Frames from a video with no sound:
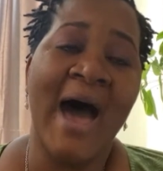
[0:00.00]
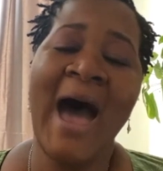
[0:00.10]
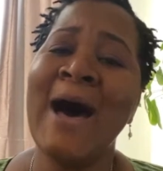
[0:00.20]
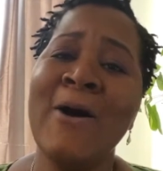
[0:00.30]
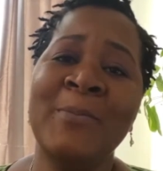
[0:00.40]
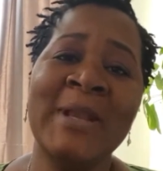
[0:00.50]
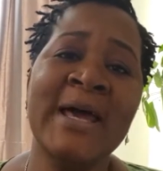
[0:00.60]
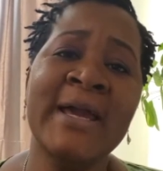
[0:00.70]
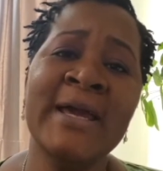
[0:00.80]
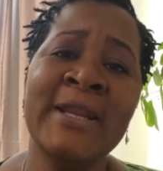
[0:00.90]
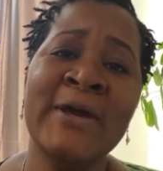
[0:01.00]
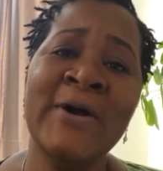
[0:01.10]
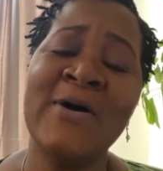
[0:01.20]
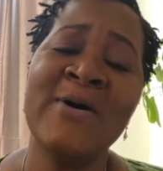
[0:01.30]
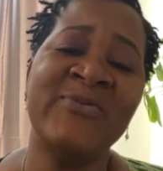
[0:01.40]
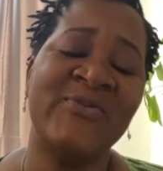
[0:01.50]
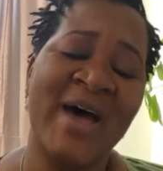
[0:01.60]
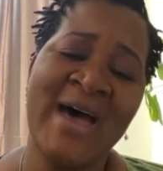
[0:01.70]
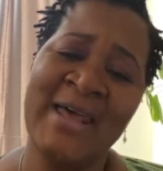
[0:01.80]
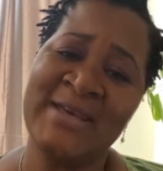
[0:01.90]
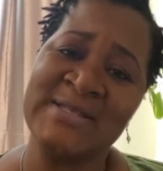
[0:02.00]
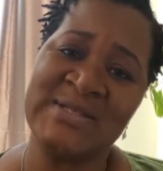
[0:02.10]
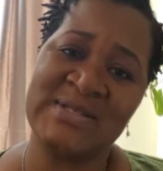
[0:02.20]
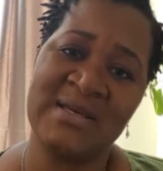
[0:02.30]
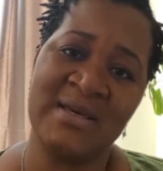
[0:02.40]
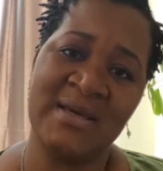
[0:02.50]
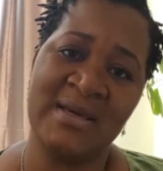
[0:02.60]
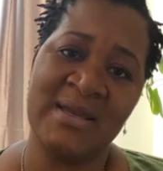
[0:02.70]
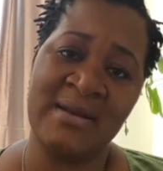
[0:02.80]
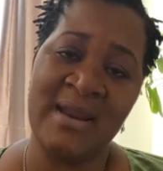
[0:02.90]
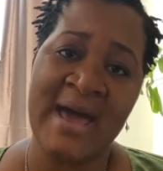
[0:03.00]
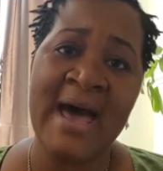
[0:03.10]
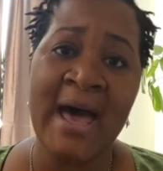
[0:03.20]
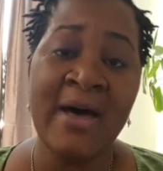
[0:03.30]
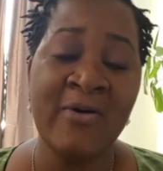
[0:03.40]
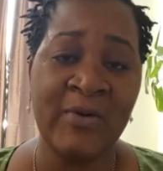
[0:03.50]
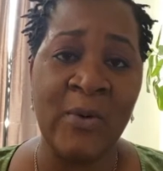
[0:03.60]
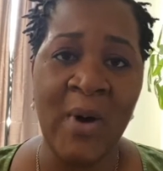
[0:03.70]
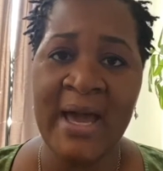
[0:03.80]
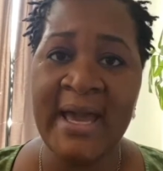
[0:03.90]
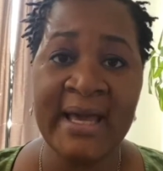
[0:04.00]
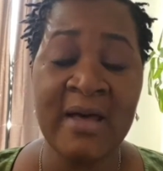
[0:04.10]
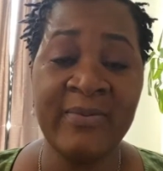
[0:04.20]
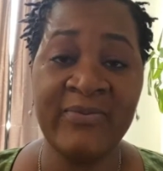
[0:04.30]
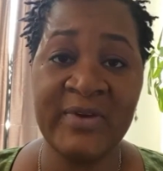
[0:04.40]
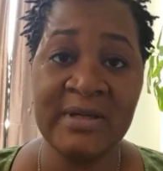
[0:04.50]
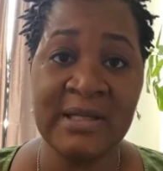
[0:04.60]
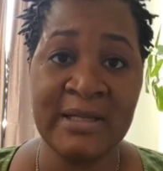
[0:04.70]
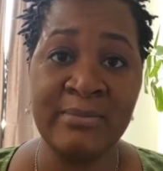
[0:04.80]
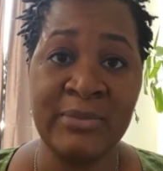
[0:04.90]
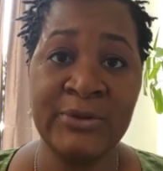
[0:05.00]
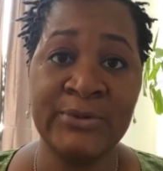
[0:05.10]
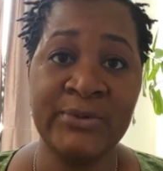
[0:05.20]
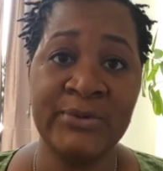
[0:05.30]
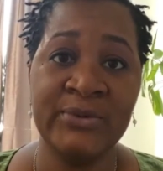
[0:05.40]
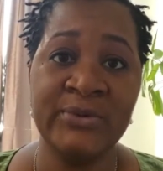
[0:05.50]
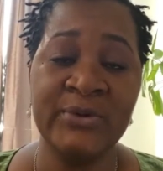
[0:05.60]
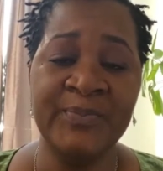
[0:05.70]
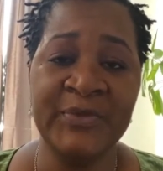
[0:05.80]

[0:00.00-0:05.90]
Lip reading: I'll play in your fantasy and never wake up feeling blue.